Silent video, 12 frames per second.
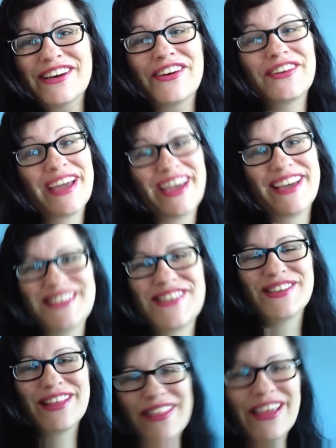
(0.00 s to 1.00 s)
Okay,
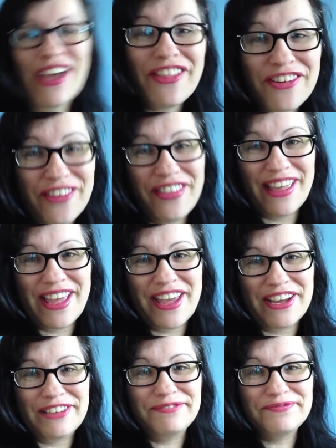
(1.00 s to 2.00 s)
so then the other
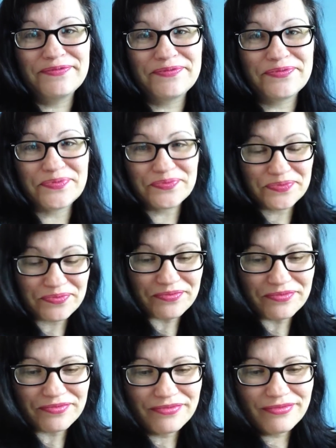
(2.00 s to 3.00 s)
thing
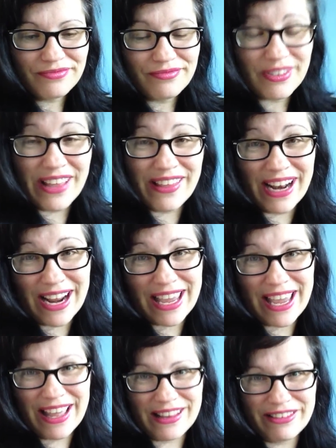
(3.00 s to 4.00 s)
that I
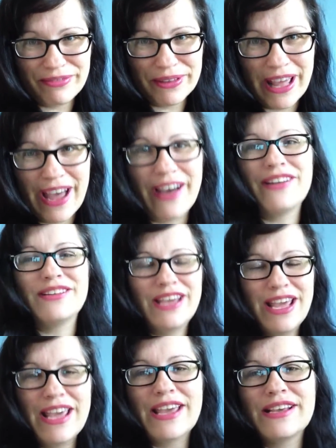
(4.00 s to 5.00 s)
can't live without
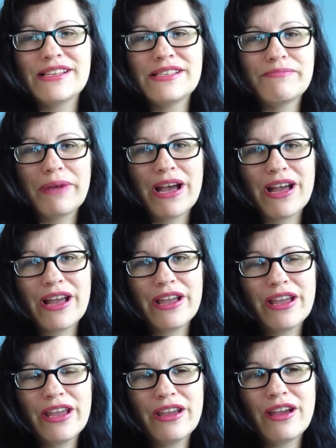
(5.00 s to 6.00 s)
is
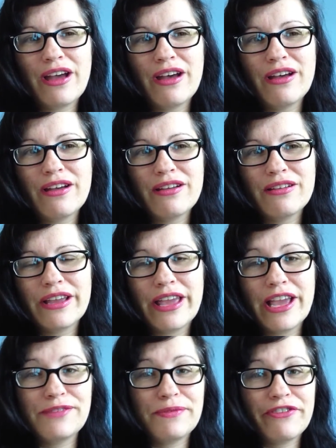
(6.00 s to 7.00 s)
my uh,
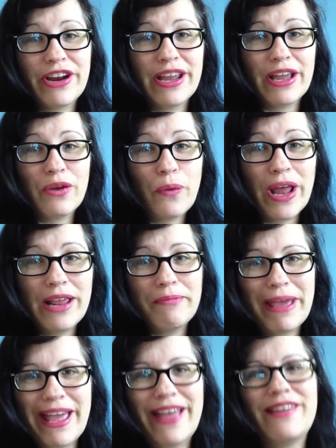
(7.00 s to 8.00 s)
engagement ring and wedding
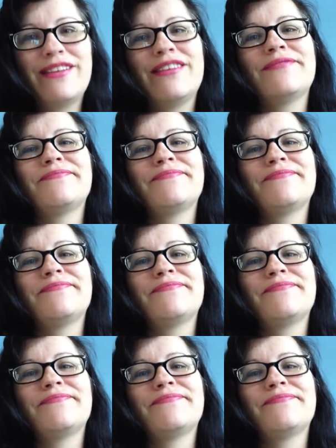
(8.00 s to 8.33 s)
band.